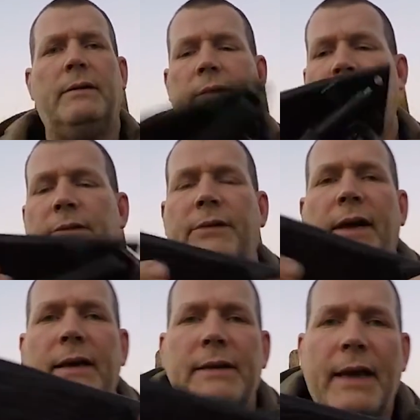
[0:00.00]
This is
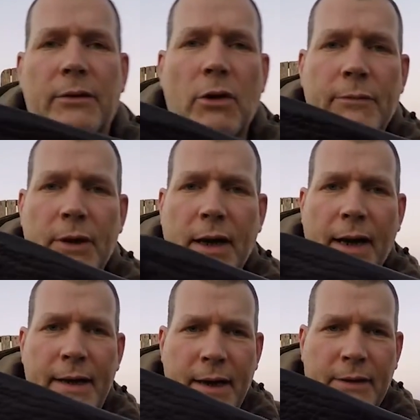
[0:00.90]
a leather over
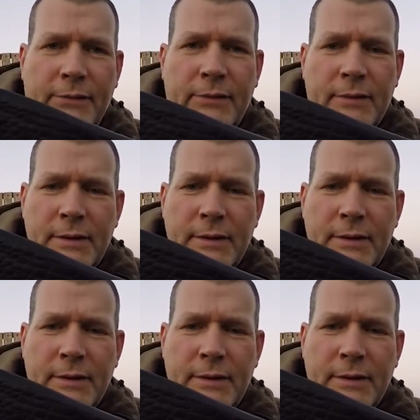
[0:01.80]
Kydex.